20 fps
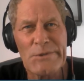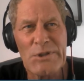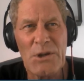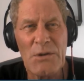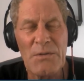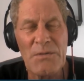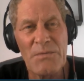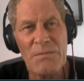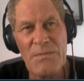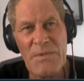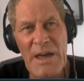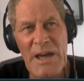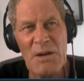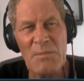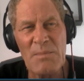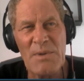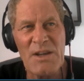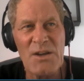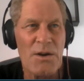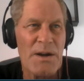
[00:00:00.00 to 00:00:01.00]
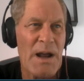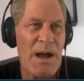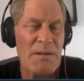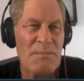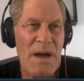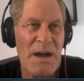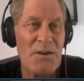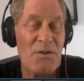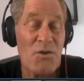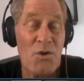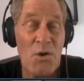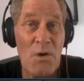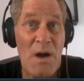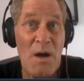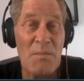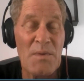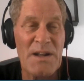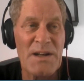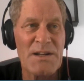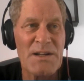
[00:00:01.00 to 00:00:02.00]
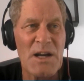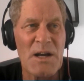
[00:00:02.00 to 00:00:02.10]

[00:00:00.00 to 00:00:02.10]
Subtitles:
So that'll be good. I don't know how many